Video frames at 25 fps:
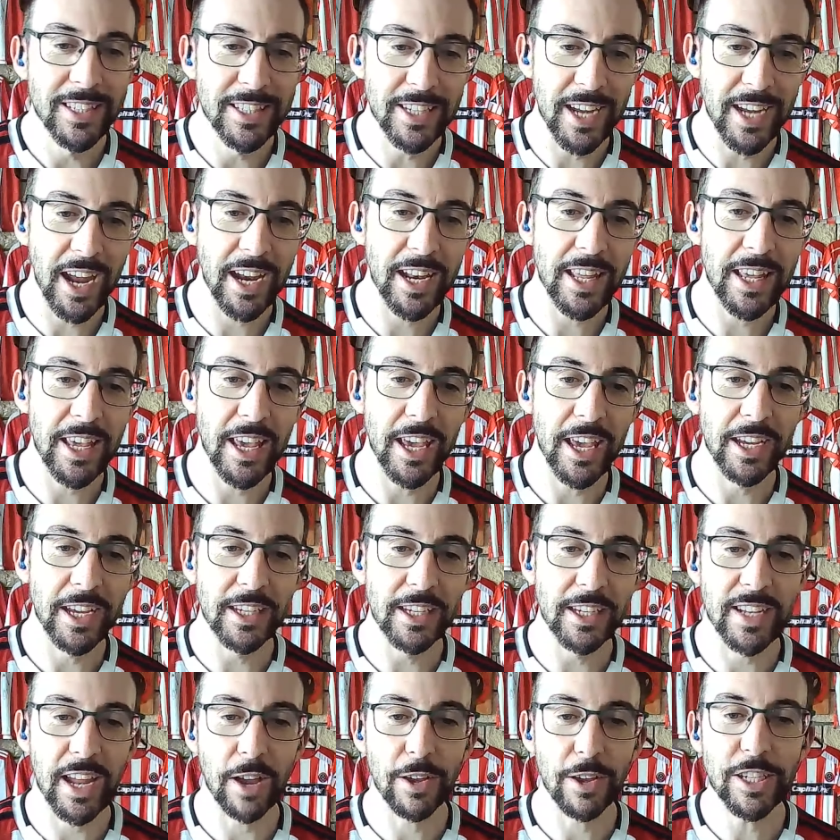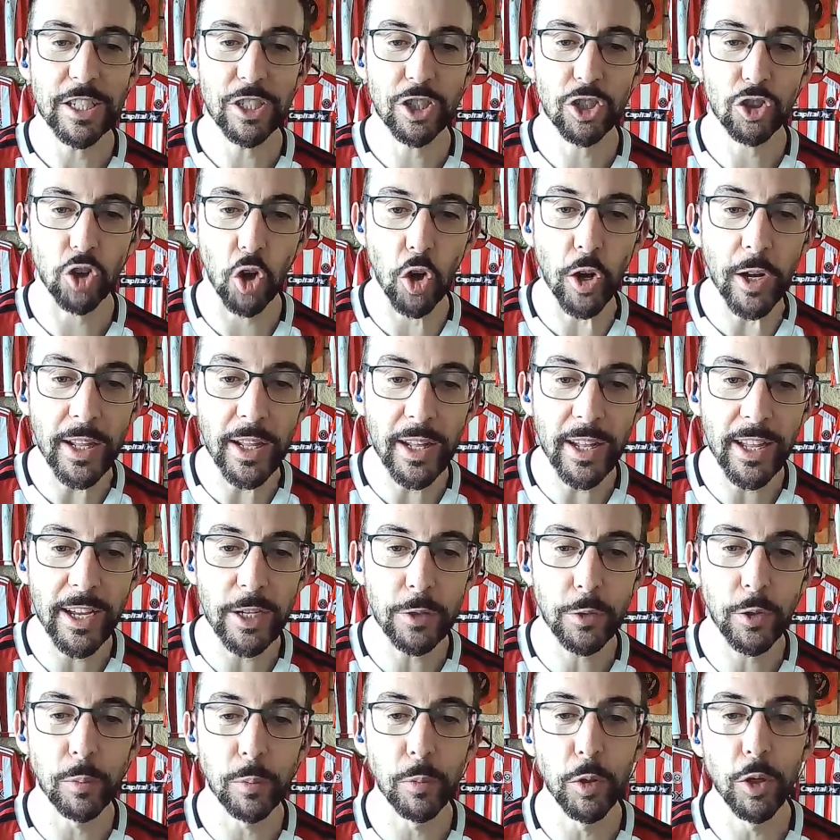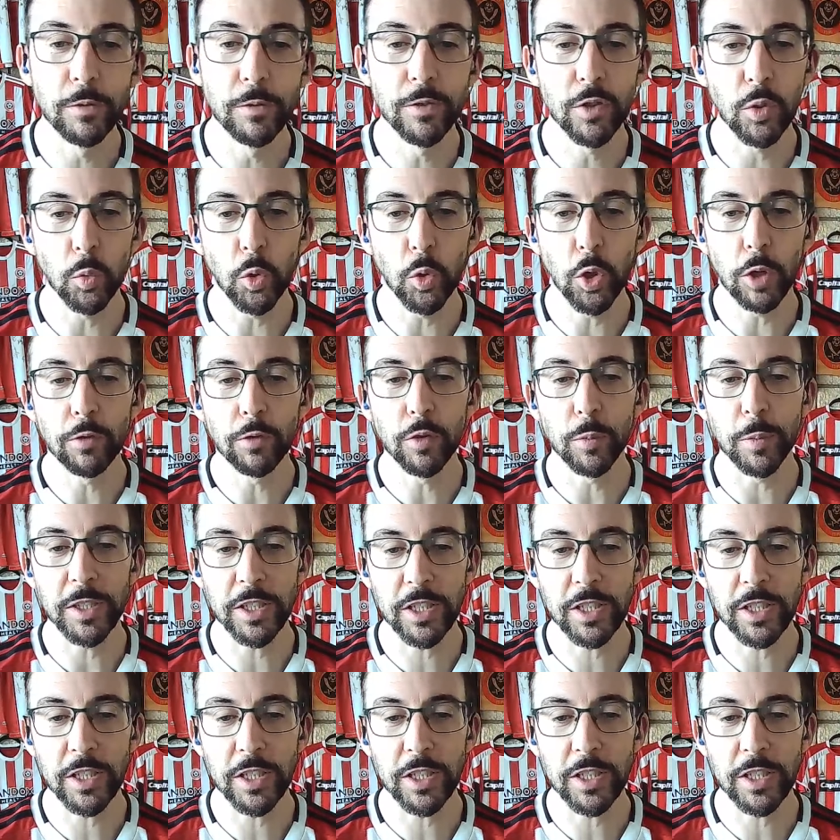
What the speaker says: Danny Ings, now he's strongly linked with a move to Wolves,